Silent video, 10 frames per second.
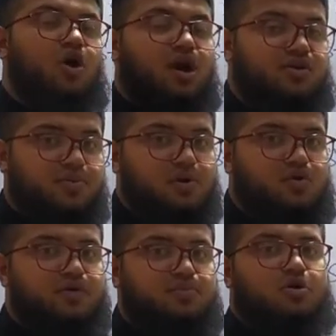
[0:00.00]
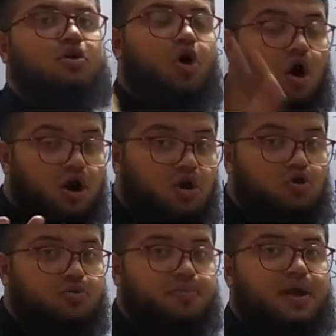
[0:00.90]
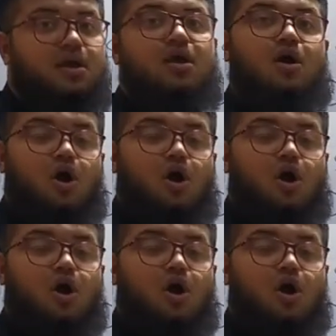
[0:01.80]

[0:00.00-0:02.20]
or a triple covalent bond or a lone pair,